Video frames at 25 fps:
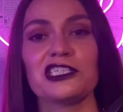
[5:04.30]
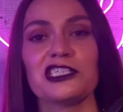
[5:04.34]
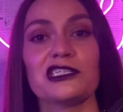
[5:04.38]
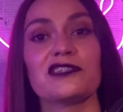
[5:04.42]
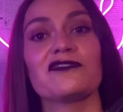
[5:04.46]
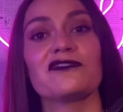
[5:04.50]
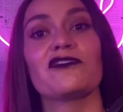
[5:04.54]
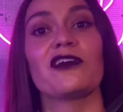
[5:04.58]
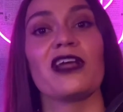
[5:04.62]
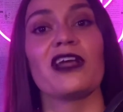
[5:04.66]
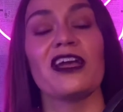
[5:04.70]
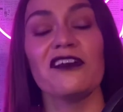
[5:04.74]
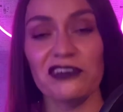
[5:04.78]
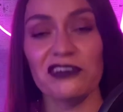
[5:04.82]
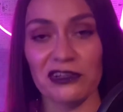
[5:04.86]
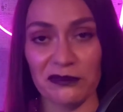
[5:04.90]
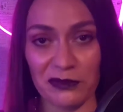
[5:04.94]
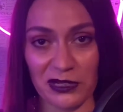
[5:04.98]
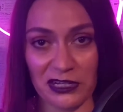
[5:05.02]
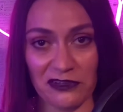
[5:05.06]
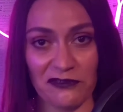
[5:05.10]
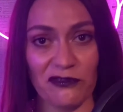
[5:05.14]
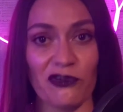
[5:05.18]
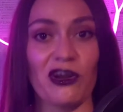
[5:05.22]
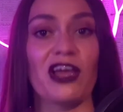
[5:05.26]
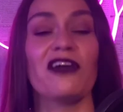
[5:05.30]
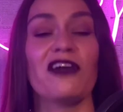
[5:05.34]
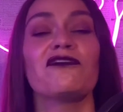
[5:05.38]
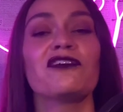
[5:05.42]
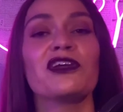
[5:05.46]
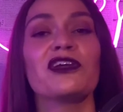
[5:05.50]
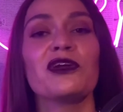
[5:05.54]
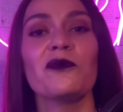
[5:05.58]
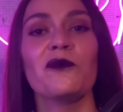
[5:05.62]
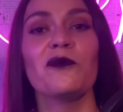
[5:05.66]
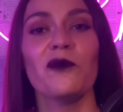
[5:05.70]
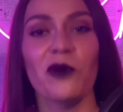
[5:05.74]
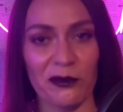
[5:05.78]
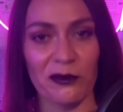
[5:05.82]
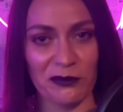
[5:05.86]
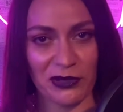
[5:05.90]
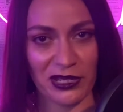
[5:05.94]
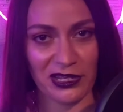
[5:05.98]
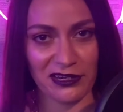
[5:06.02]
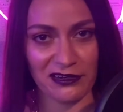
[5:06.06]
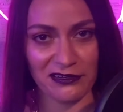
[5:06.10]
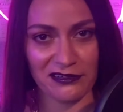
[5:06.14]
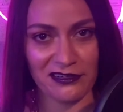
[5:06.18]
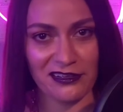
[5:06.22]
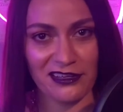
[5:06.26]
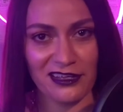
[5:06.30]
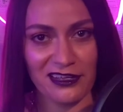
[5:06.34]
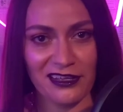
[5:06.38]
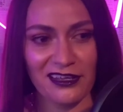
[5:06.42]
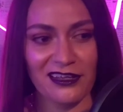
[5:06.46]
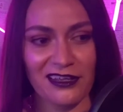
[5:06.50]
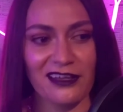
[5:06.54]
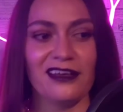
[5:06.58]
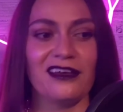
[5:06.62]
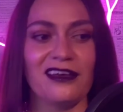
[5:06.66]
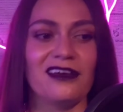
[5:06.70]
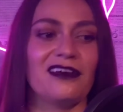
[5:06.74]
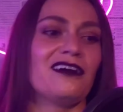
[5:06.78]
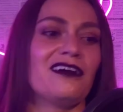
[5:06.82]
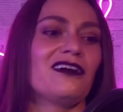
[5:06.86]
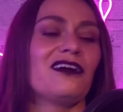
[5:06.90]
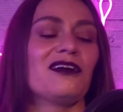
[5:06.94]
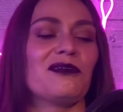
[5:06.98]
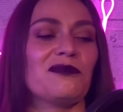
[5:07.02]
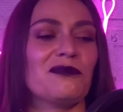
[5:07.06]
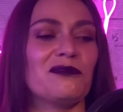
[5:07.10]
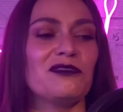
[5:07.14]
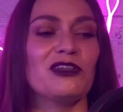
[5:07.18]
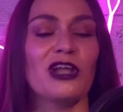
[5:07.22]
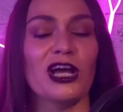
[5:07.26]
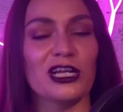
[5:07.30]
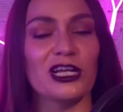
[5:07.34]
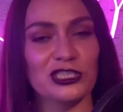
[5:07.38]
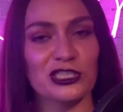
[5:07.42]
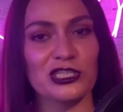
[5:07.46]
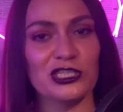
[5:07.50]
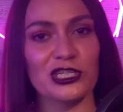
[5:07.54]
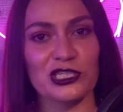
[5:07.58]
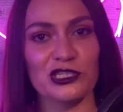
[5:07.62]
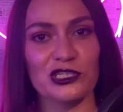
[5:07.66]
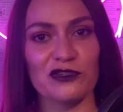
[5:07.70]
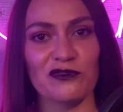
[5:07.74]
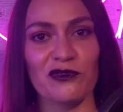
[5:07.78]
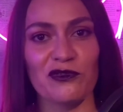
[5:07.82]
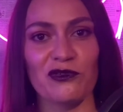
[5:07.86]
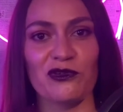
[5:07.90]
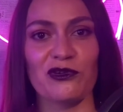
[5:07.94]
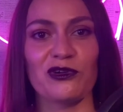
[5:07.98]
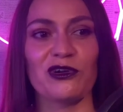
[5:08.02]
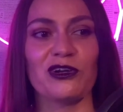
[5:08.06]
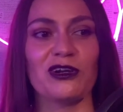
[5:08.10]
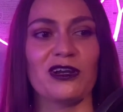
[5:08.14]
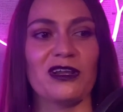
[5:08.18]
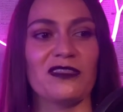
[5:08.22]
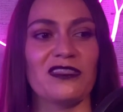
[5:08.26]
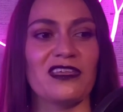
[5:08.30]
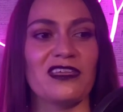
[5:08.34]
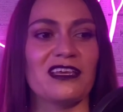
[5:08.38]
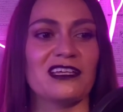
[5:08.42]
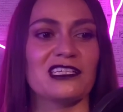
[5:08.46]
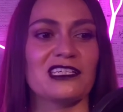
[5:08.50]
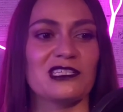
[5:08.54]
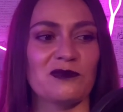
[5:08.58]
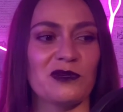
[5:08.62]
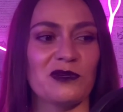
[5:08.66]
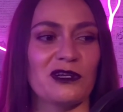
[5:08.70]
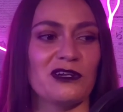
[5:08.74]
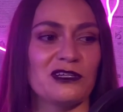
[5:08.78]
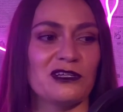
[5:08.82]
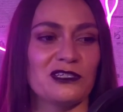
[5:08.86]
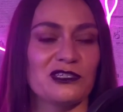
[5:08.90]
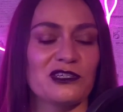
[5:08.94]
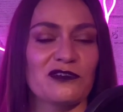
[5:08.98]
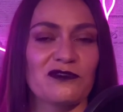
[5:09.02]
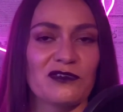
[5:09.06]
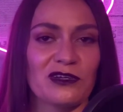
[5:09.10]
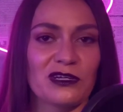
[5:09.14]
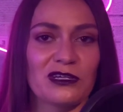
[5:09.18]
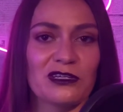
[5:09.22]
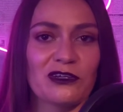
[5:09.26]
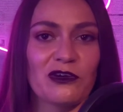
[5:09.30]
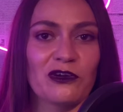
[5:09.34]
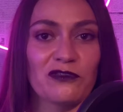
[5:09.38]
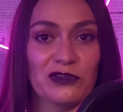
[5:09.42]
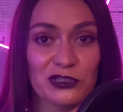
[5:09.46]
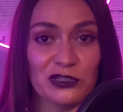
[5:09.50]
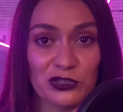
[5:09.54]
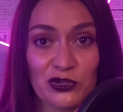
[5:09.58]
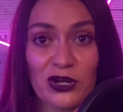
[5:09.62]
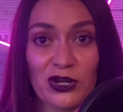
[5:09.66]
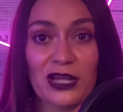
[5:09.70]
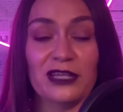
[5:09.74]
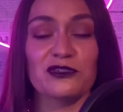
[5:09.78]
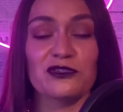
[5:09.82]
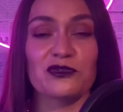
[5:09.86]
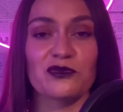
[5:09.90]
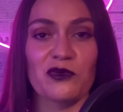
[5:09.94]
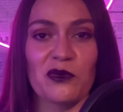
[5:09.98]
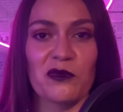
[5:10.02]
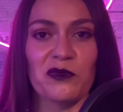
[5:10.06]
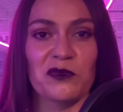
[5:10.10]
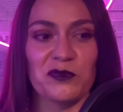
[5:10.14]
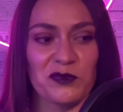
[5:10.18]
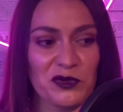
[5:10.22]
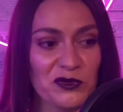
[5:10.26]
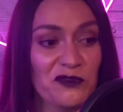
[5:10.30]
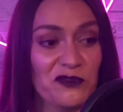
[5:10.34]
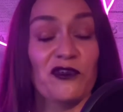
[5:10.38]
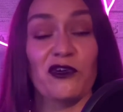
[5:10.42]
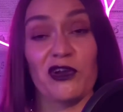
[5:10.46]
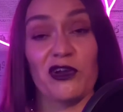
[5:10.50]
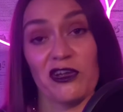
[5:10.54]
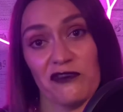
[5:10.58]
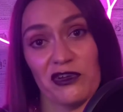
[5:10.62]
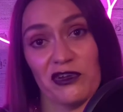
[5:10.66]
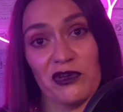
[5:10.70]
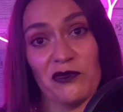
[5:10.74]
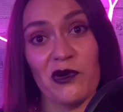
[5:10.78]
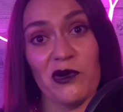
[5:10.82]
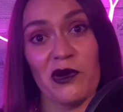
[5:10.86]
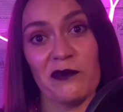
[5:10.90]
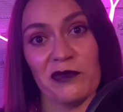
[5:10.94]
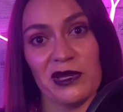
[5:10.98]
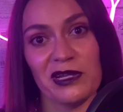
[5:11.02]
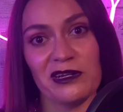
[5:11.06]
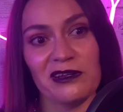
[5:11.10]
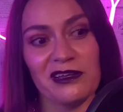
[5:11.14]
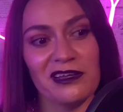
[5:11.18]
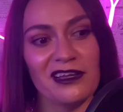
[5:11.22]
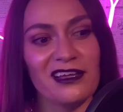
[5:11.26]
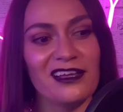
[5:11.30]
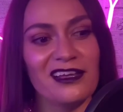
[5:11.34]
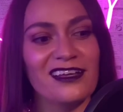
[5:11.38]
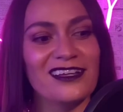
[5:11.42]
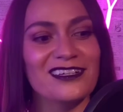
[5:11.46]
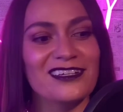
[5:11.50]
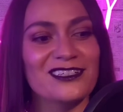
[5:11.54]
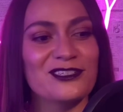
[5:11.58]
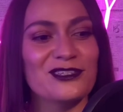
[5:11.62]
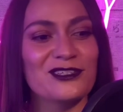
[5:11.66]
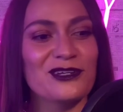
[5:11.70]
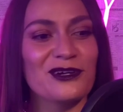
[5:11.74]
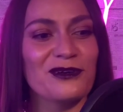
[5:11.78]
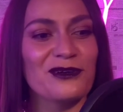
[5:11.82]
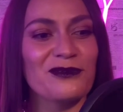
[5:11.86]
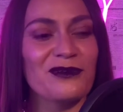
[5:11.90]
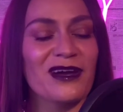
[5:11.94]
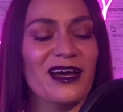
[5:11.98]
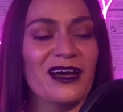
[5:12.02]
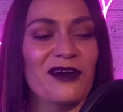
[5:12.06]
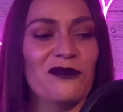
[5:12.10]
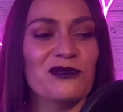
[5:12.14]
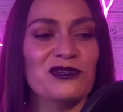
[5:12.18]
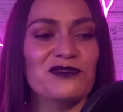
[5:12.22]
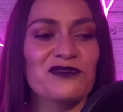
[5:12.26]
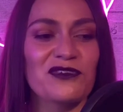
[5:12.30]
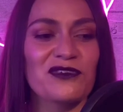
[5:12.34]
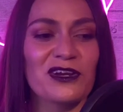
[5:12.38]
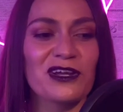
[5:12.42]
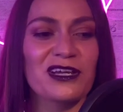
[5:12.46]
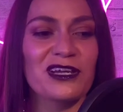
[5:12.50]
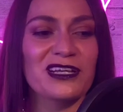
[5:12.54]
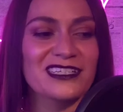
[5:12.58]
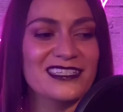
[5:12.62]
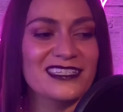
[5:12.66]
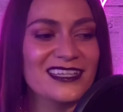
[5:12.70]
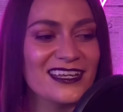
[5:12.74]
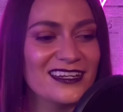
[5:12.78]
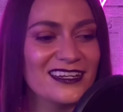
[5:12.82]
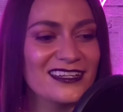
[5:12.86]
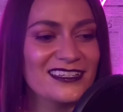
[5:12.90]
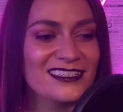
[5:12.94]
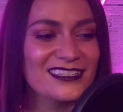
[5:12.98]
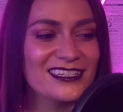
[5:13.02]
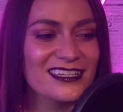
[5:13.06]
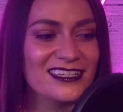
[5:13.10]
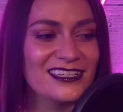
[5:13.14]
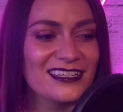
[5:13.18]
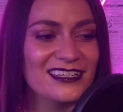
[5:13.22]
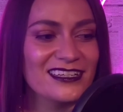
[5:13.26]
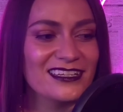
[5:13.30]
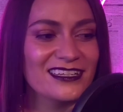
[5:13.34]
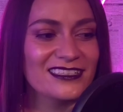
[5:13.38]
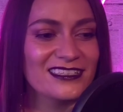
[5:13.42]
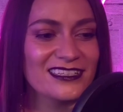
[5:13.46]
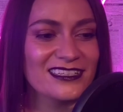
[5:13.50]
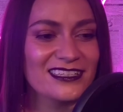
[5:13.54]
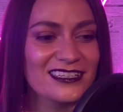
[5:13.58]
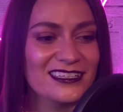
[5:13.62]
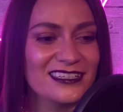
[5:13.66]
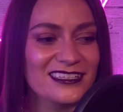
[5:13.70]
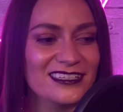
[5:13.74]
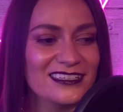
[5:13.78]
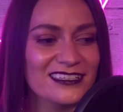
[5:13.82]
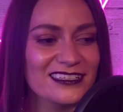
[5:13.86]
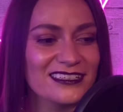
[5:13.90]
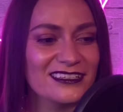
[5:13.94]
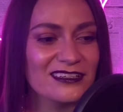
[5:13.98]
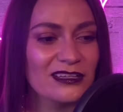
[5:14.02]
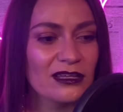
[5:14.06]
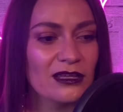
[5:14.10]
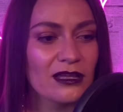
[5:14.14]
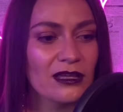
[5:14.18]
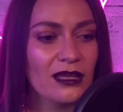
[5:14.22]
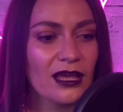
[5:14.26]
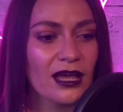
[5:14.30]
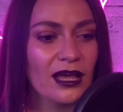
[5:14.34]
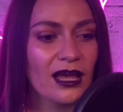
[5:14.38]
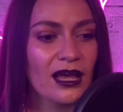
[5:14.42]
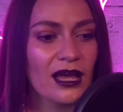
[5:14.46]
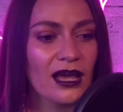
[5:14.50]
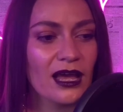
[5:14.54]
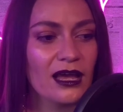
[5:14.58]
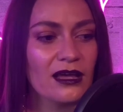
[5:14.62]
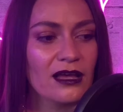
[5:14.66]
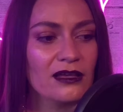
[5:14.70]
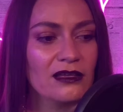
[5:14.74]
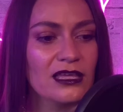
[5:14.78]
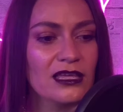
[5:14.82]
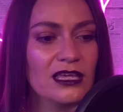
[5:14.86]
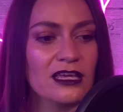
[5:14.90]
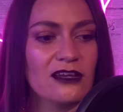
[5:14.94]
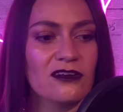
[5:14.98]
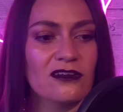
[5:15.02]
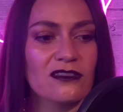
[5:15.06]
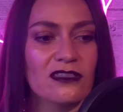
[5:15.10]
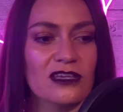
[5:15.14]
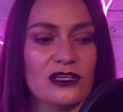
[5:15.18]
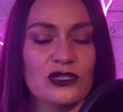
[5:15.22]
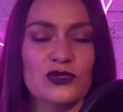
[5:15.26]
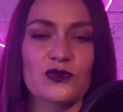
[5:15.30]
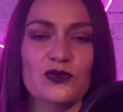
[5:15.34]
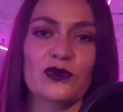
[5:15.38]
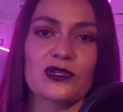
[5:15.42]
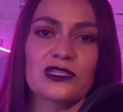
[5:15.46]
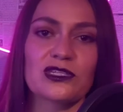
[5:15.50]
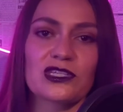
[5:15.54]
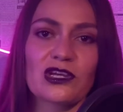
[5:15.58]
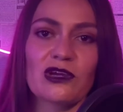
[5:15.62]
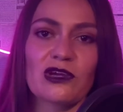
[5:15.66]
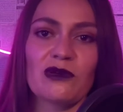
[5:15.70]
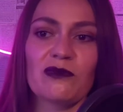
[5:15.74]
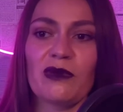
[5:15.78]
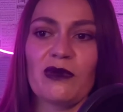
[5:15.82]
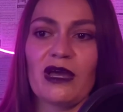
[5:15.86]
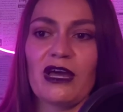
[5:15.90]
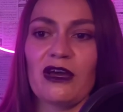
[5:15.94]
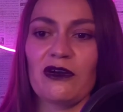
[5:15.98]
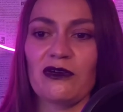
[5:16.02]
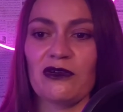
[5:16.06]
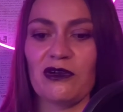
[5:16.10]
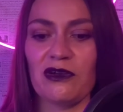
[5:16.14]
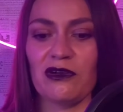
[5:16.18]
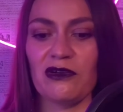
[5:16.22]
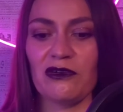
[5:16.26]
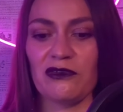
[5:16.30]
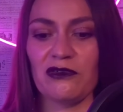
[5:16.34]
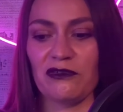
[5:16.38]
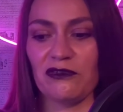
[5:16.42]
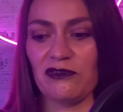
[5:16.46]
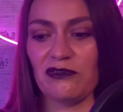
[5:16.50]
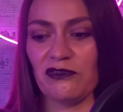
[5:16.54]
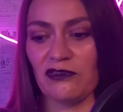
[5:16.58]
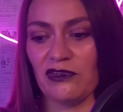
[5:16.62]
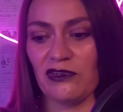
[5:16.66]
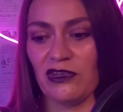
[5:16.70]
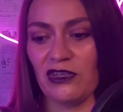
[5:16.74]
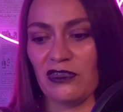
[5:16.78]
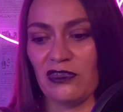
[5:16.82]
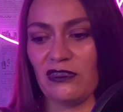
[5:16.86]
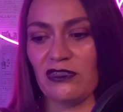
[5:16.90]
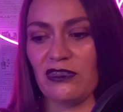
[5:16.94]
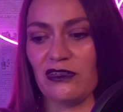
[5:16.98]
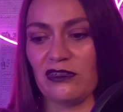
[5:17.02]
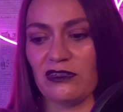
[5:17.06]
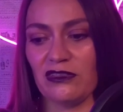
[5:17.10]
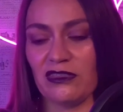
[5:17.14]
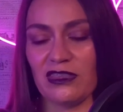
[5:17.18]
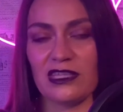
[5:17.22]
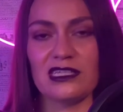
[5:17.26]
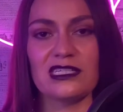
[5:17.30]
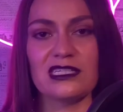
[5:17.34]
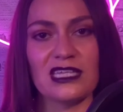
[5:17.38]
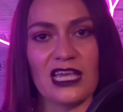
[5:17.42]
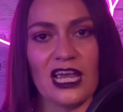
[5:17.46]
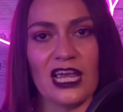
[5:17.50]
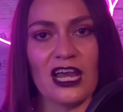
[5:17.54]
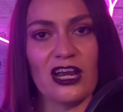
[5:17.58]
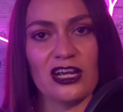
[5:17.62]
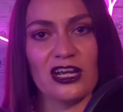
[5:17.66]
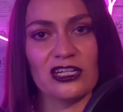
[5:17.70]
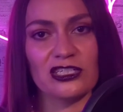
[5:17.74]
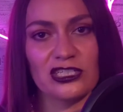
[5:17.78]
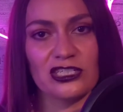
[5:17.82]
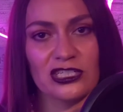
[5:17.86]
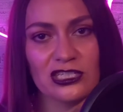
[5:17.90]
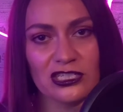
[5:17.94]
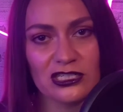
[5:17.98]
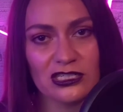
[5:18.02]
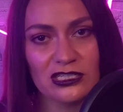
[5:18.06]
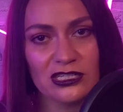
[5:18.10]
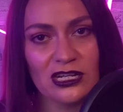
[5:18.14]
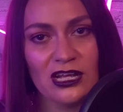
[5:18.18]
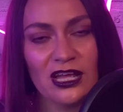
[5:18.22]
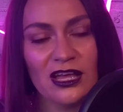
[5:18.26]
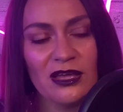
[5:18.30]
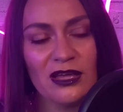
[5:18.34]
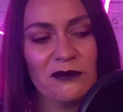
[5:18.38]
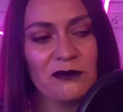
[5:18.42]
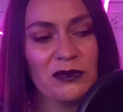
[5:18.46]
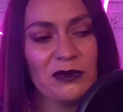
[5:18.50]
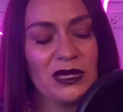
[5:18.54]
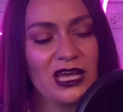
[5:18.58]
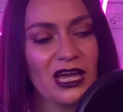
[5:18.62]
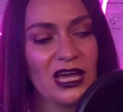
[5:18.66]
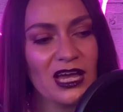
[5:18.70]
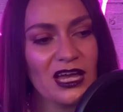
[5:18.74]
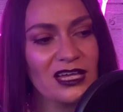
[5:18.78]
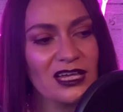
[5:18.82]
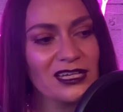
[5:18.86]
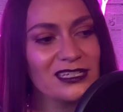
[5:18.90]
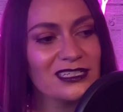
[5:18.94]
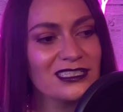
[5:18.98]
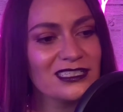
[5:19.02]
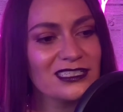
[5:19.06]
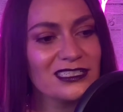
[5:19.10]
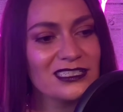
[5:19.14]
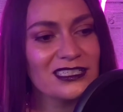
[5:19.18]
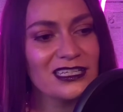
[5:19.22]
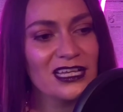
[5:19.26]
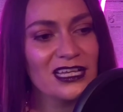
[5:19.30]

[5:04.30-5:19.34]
for everybody, for every woman, not just for the experience of a trans woman, but for every woman. So I was very excited to hear these words come out of this character, because